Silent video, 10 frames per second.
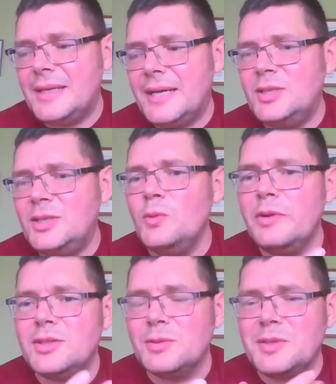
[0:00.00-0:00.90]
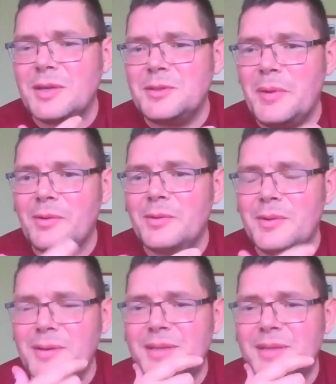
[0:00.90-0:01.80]
do worry sometimes about
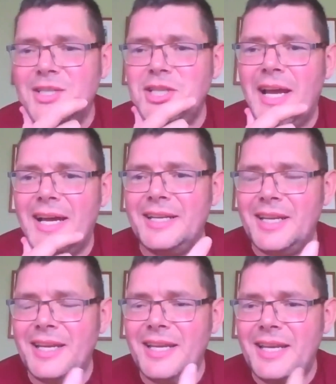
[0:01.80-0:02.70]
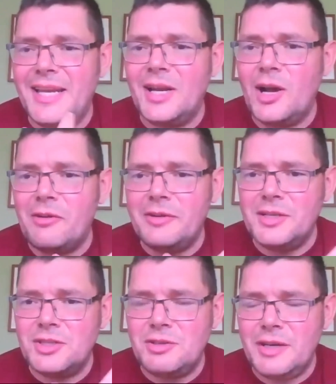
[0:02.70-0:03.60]
the chat in our
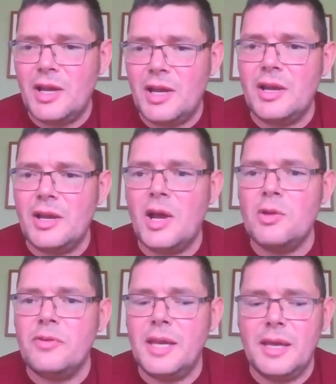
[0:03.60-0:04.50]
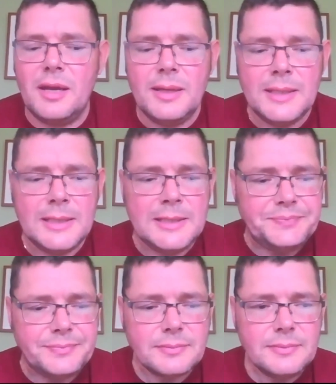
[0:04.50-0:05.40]
industry over here.
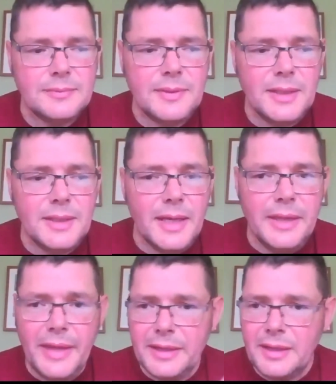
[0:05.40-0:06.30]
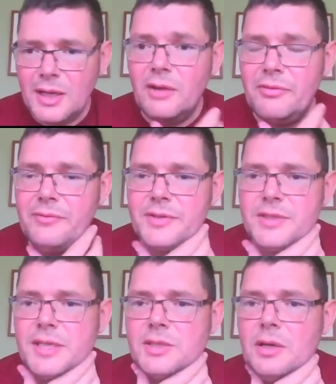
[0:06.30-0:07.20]
And then a lot of
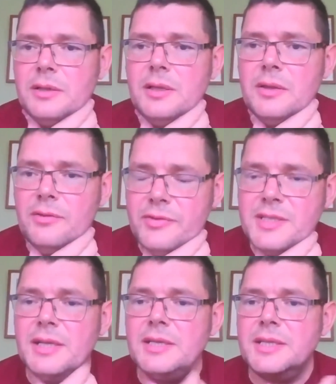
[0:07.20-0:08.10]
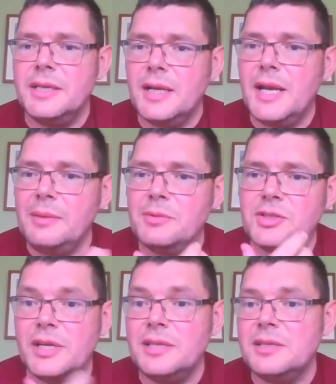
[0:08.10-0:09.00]
emphasis on the fertility and the lameness
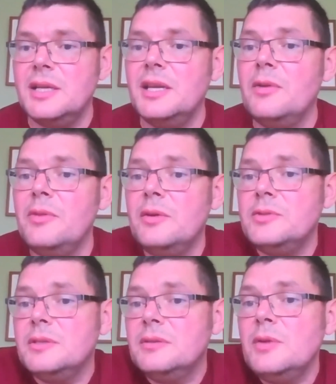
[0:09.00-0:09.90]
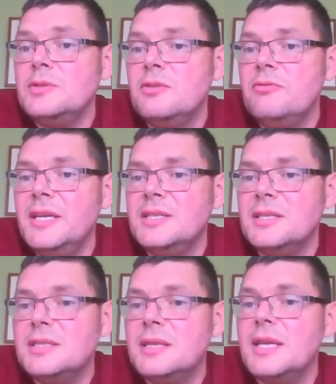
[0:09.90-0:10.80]
traits. Those are the
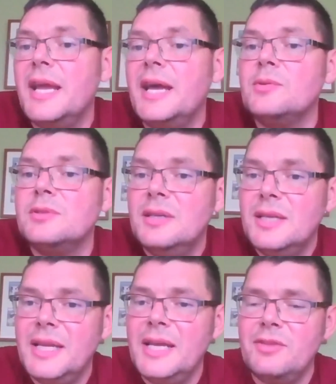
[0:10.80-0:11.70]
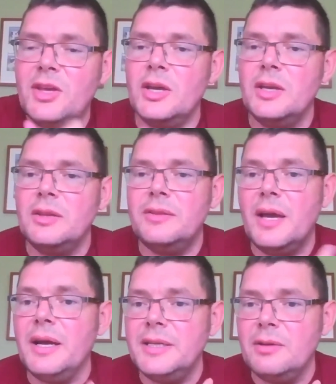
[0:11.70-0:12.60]
reasons that the cows leave the herd that I
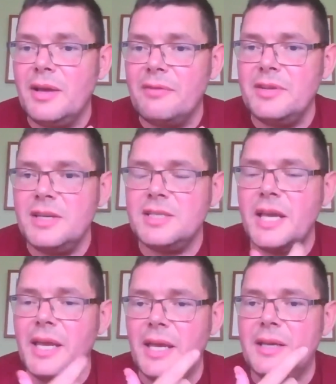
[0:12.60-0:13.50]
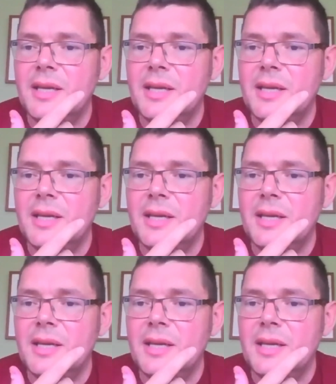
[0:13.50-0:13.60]
don't have any say in.